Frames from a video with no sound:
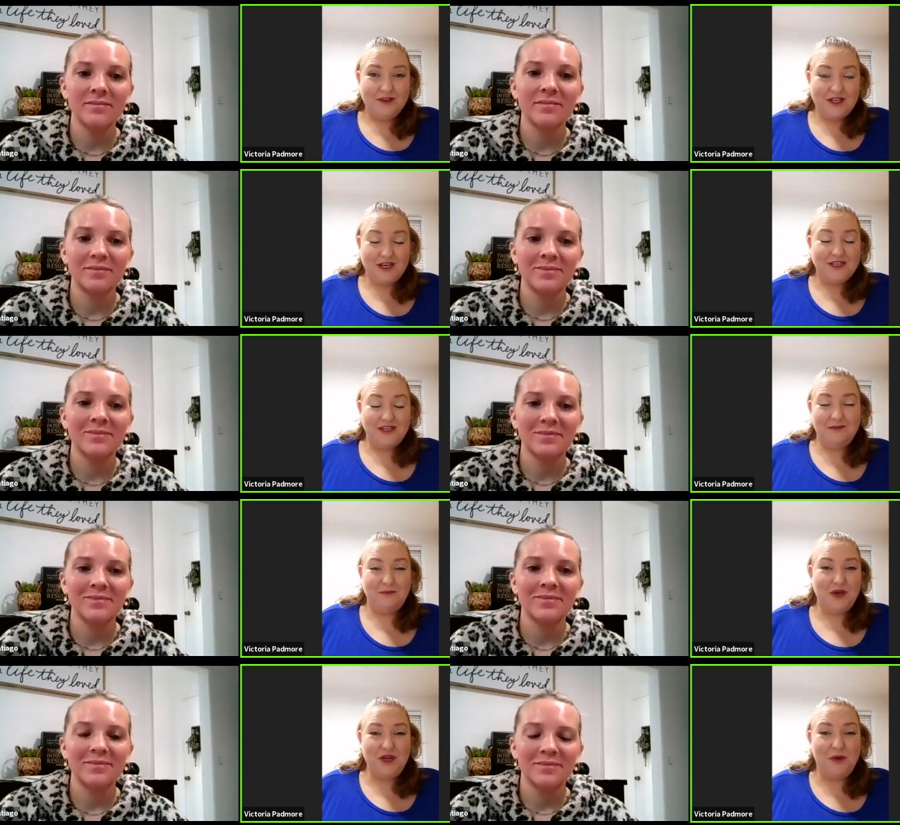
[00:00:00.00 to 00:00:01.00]
Speaker 1: to to
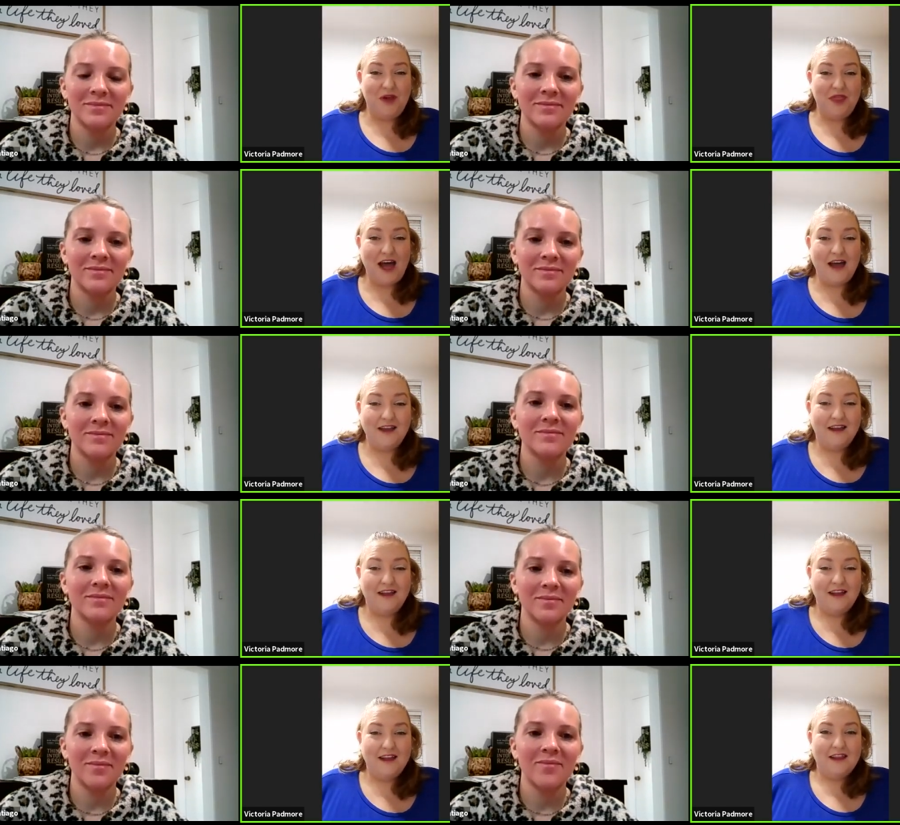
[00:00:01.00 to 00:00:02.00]
put you on that
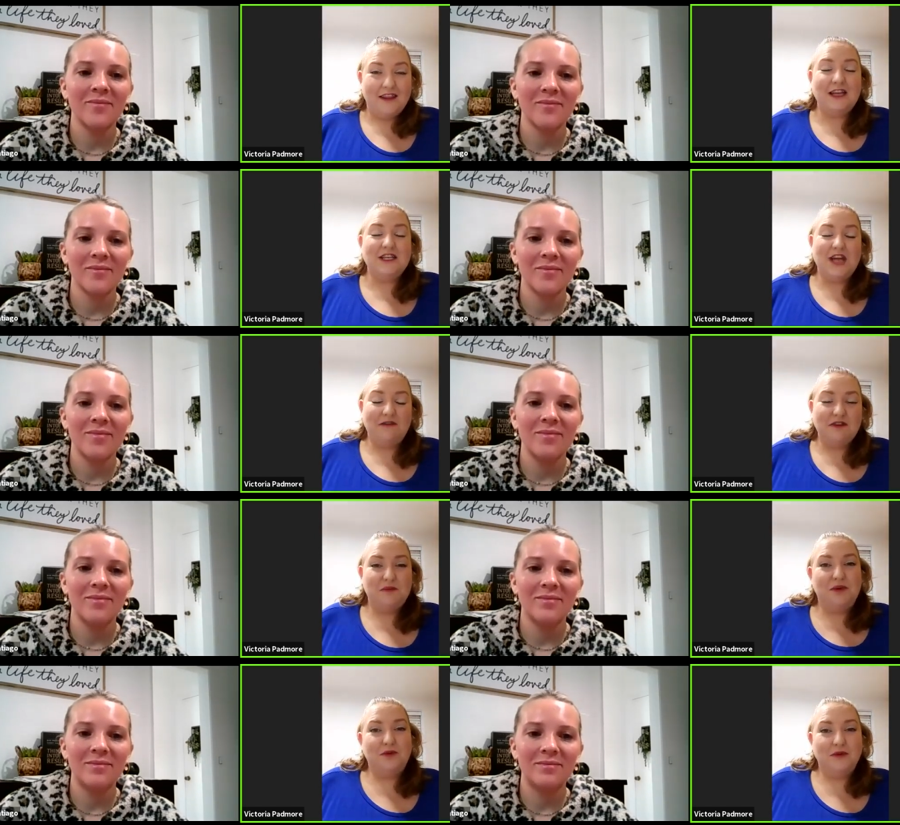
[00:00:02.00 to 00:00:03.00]
that
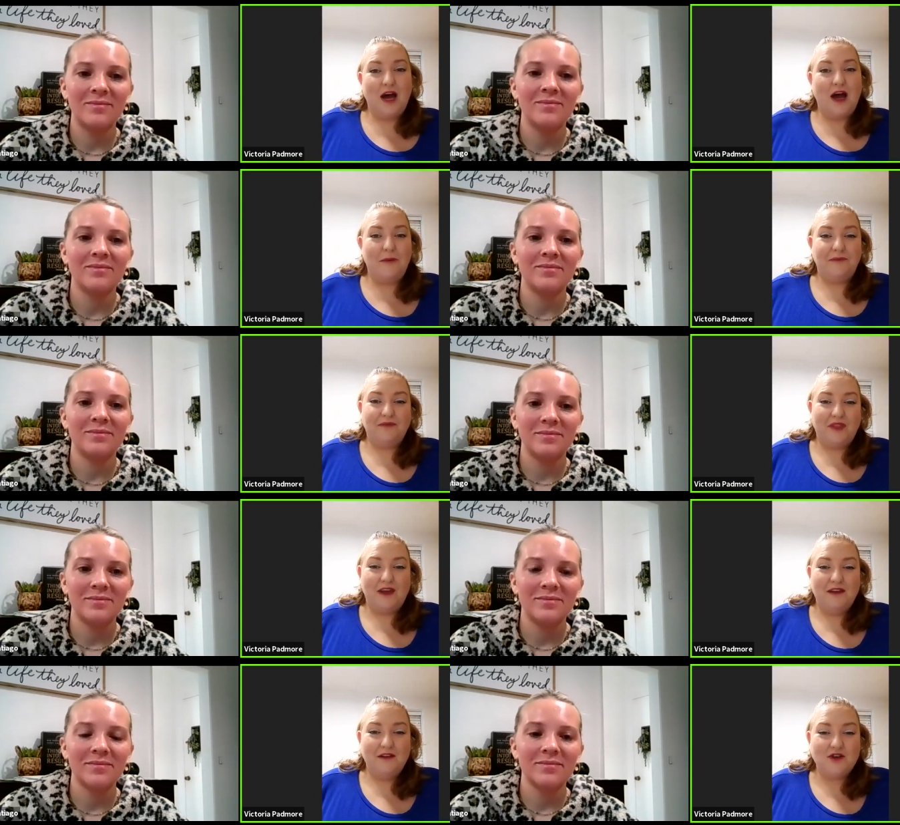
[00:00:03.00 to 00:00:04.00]
charitable um,
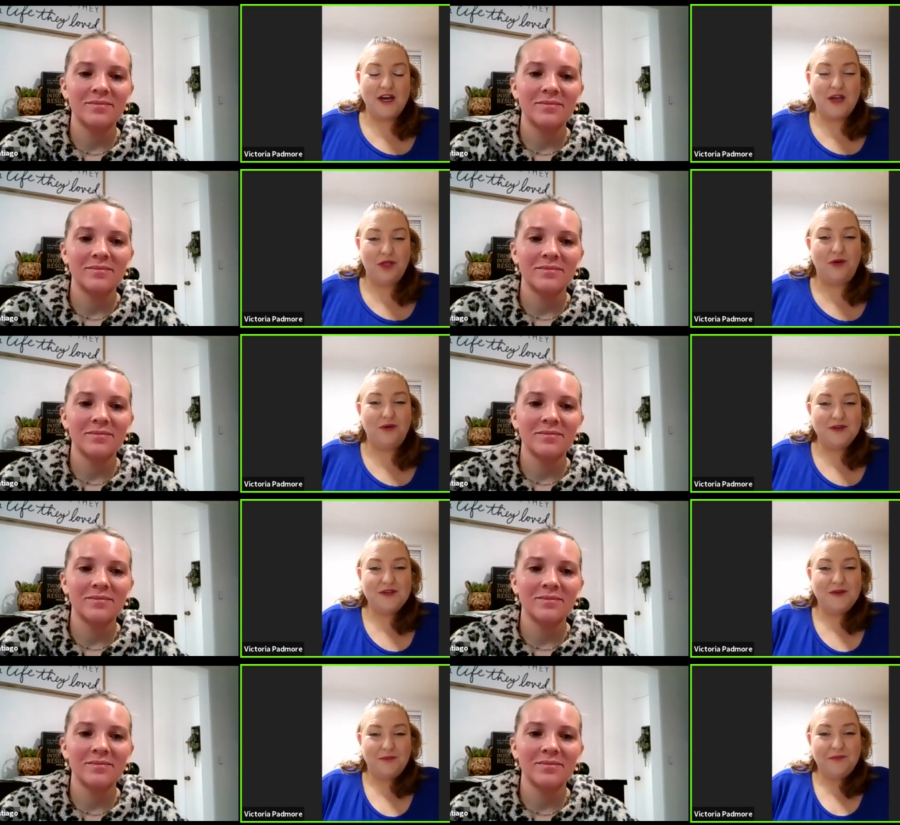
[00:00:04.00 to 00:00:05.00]
train of thought.
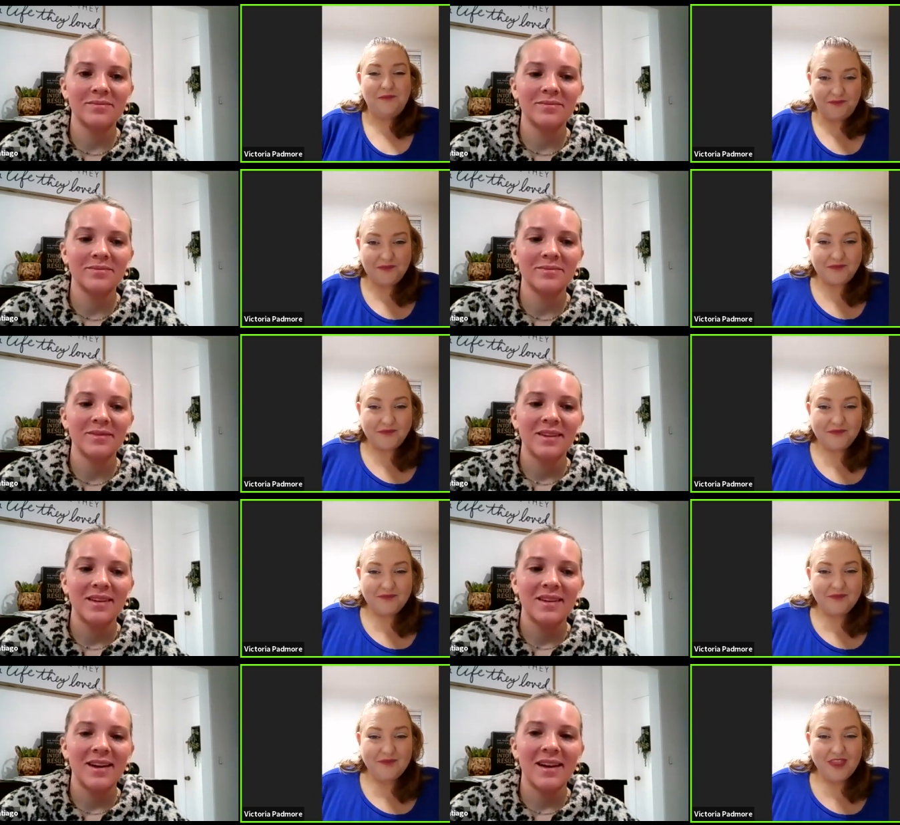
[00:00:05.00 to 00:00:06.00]

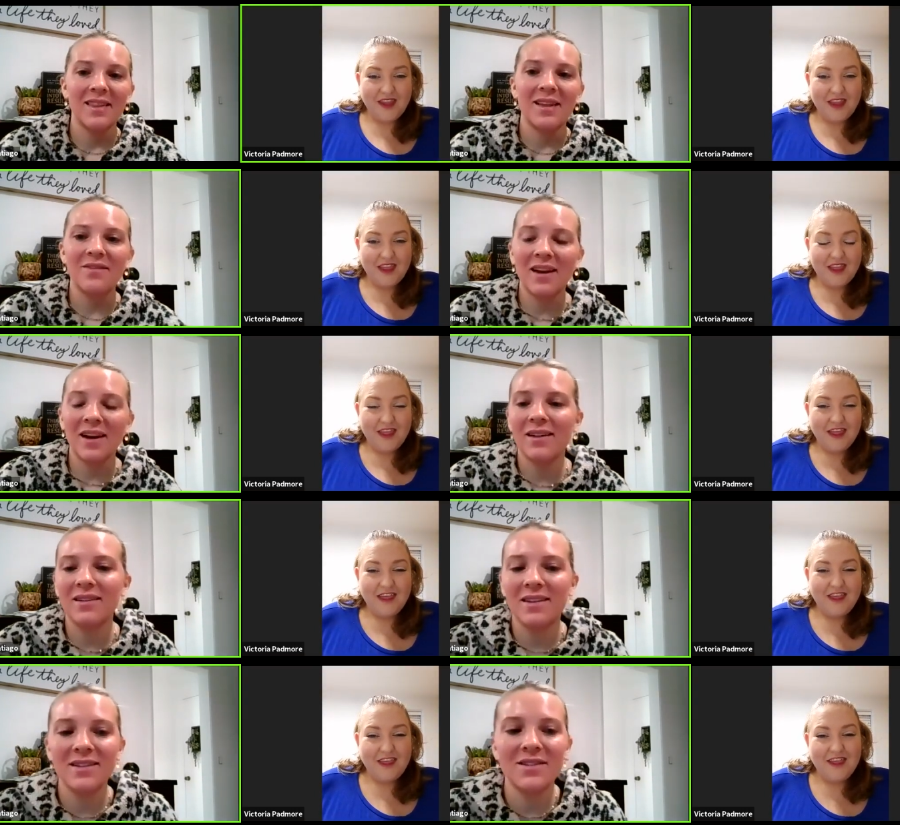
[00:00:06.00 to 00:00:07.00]
Speaker 2: I love that.
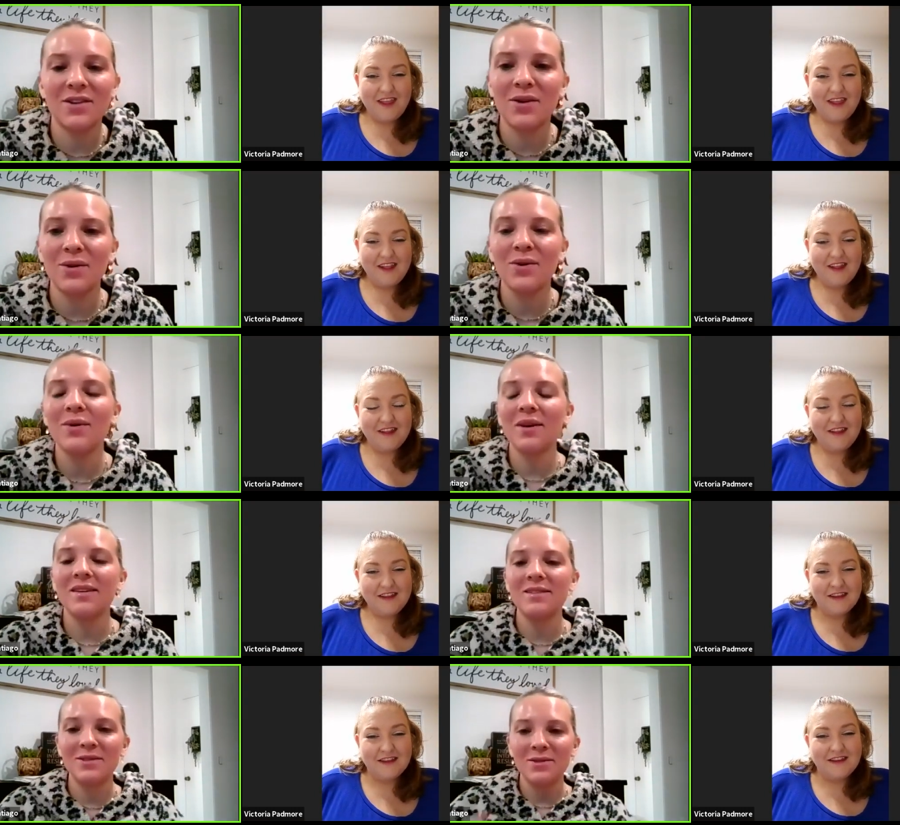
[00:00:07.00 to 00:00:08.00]
That is so,
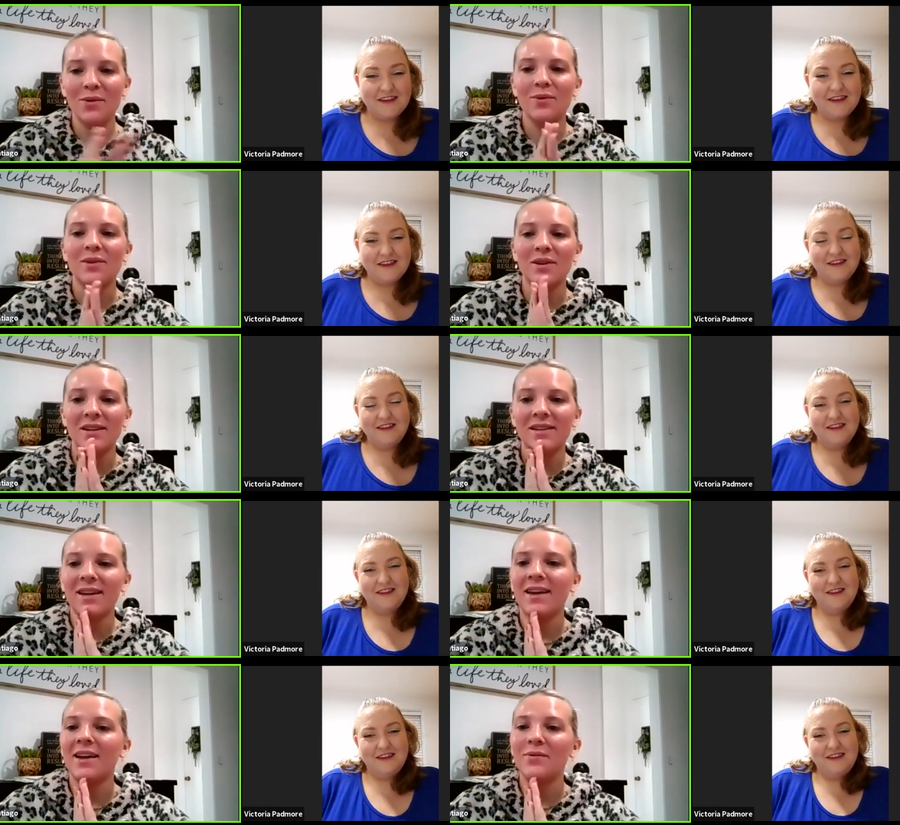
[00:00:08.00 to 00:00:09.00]
so good.
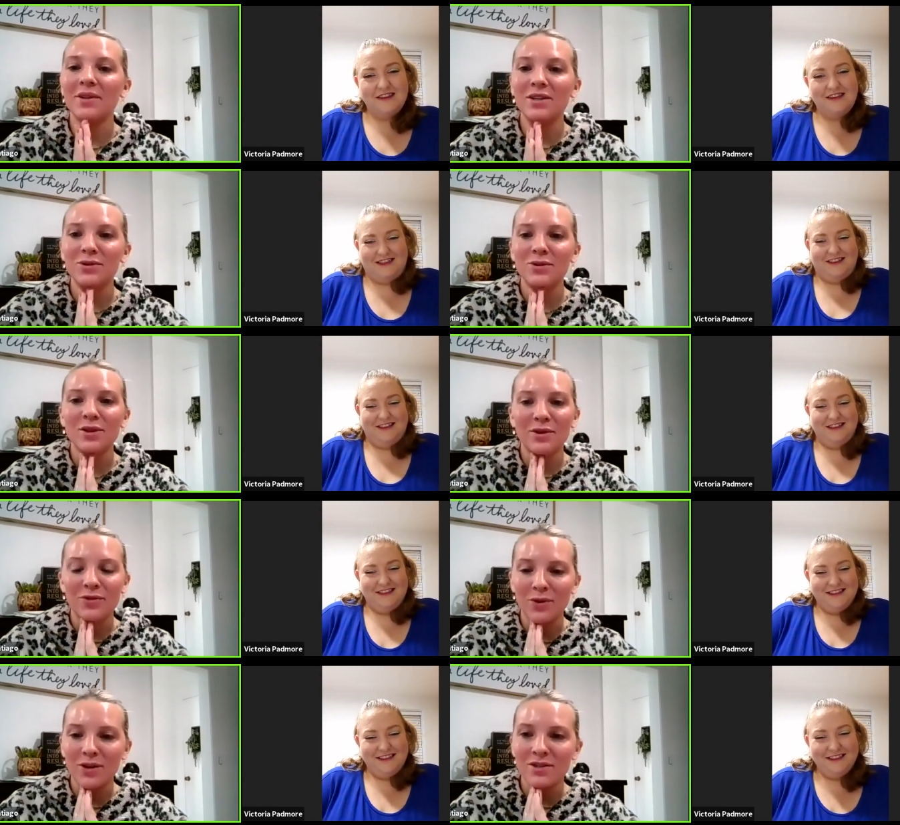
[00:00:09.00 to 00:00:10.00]
And I really do look
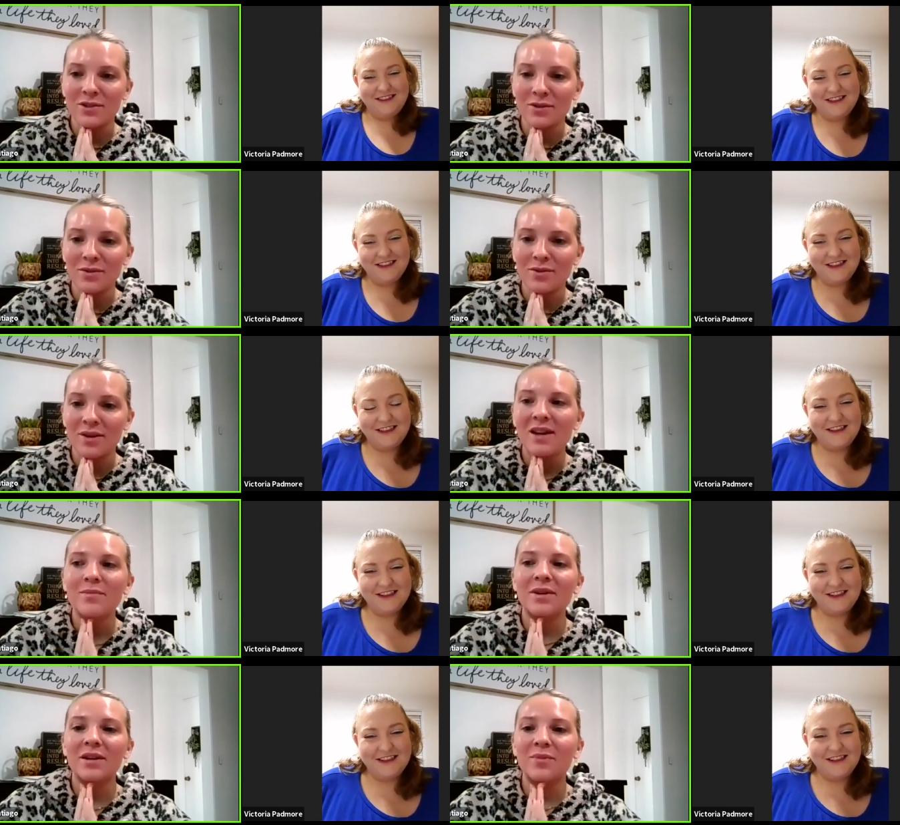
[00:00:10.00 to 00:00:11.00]
forward to
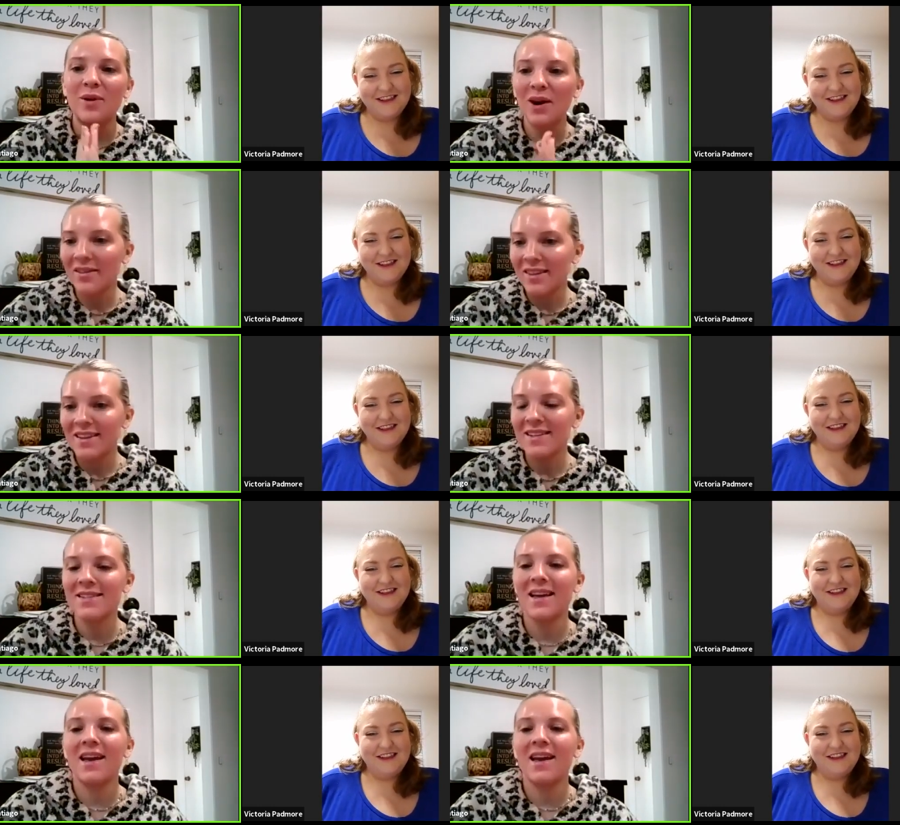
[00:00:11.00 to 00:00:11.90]
being a part of this